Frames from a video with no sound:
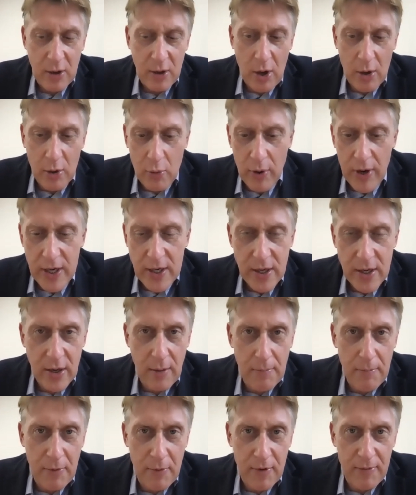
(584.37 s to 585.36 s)
a greater
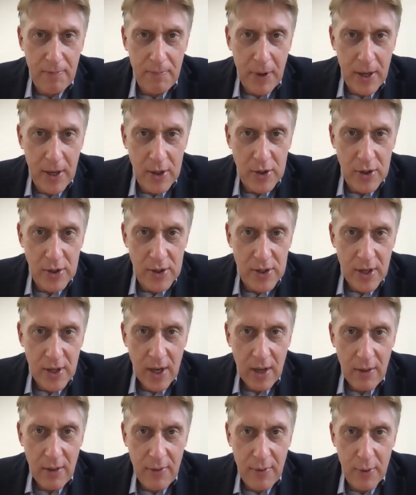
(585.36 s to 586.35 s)
number of patients
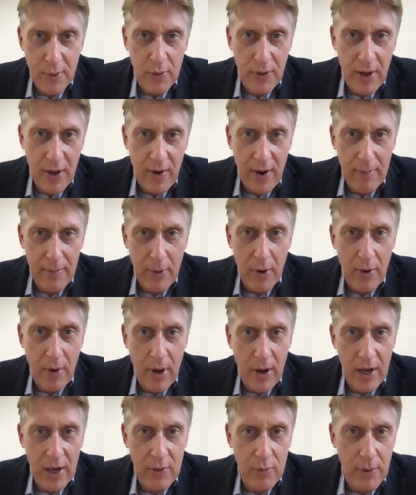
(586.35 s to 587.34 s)
through their
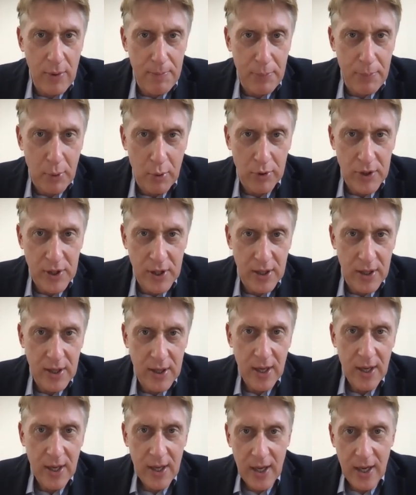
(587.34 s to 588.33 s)
MRI and reported
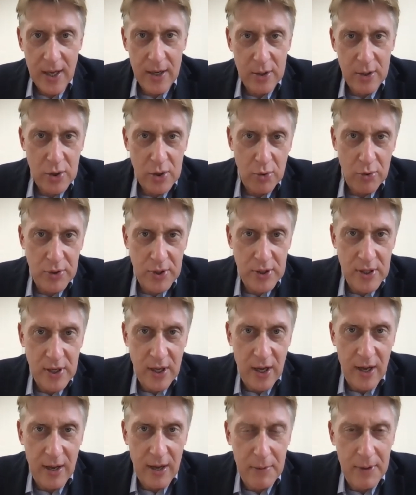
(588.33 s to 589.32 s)
in a shorter
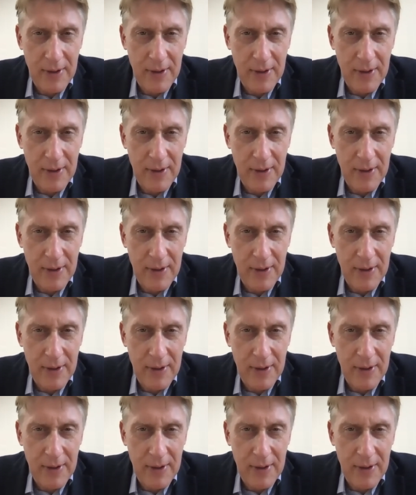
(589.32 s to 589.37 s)
time,